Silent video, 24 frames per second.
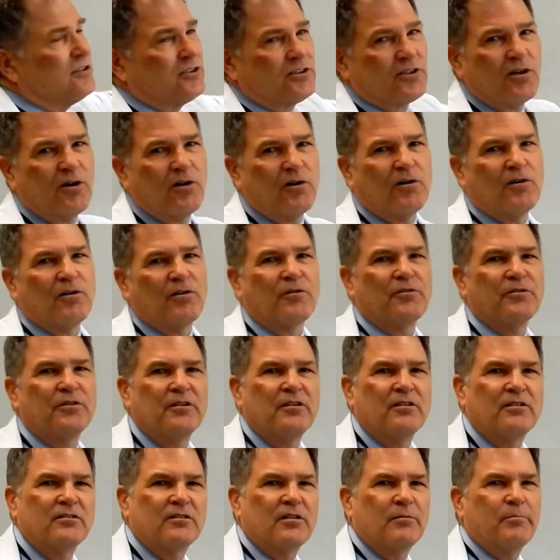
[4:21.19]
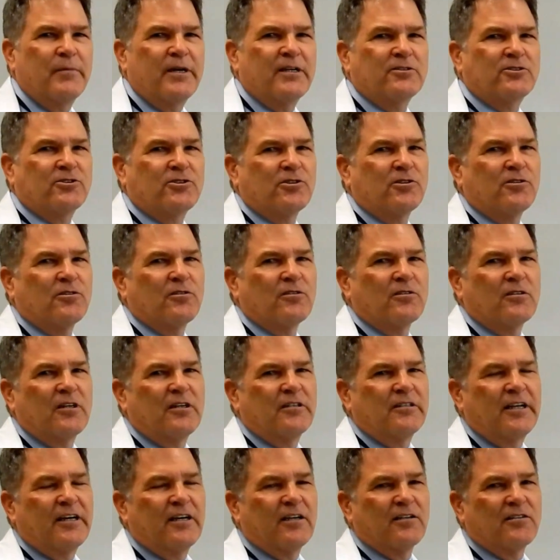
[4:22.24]
is called dimensional
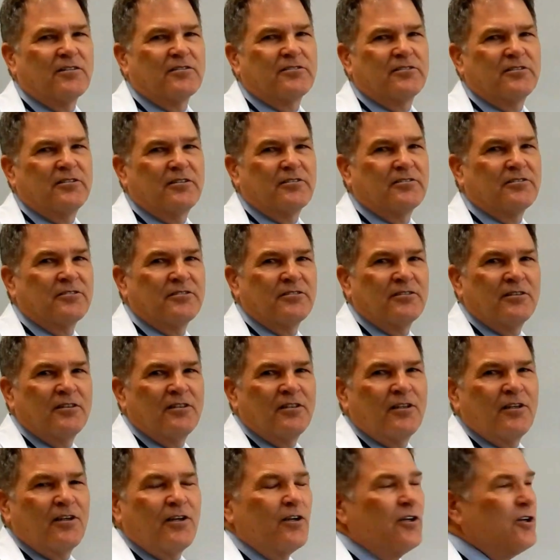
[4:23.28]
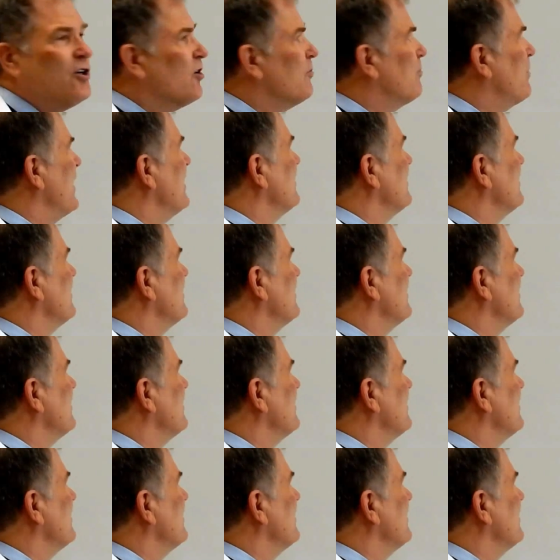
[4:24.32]
analysis. You're